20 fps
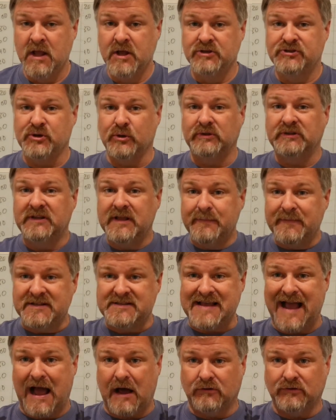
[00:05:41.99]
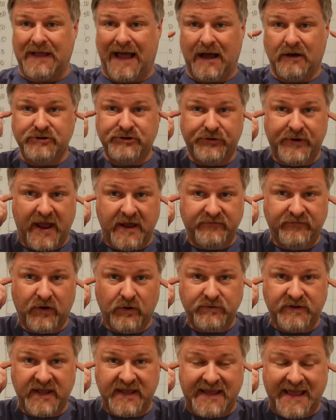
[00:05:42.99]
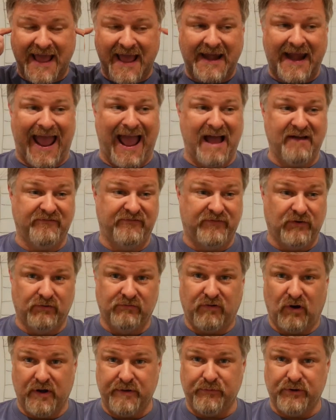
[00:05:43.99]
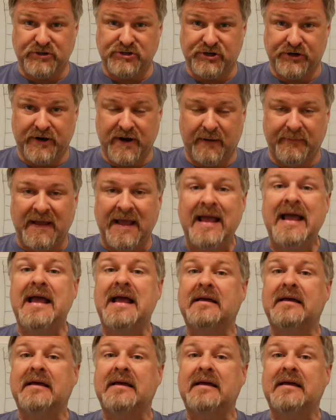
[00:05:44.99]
So it limits how loud your headphone can get at full volume when you turn it up.